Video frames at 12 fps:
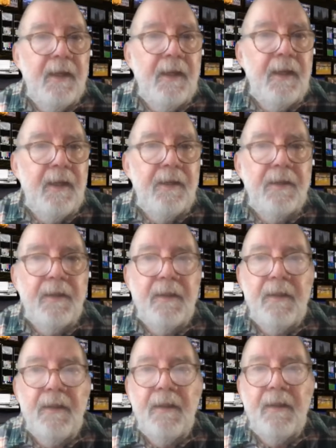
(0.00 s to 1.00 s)
And
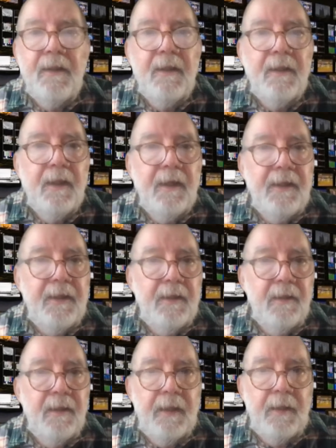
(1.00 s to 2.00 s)
I
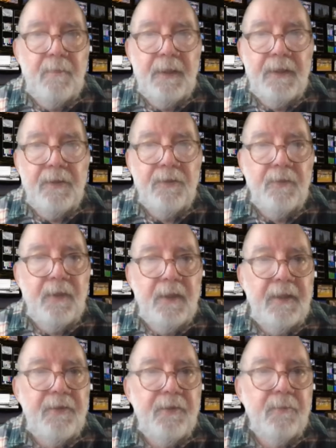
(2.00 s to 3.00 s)
eat a lot of beans and
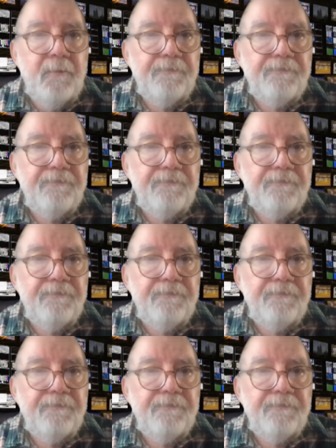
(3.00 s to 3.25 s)
rice.